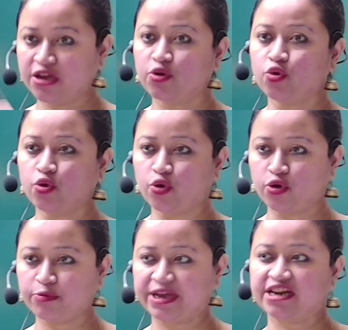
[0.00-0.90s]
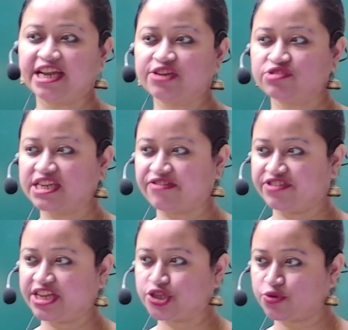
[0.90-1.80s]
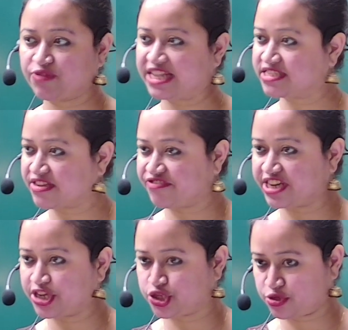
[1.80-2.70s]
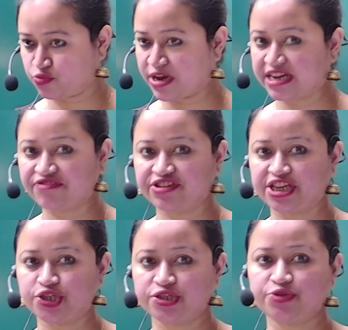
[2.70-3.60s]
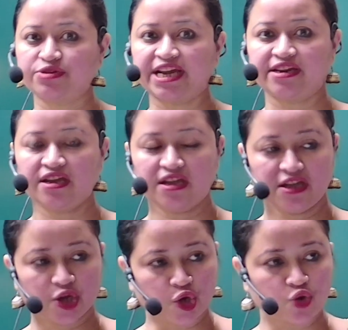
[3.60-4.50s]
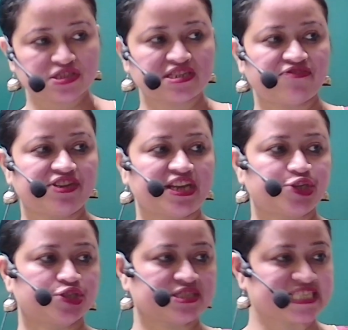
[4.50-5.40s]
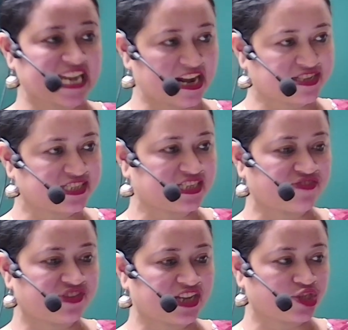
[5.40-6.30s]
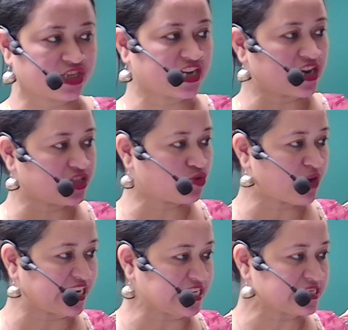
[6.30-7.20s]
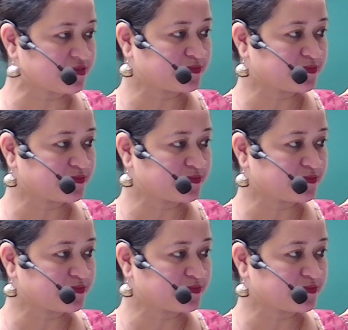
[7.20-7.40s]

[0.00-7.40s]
go home and write down the definition, wealth definition, one definition you write, growth definition, scarcity definition, and another one is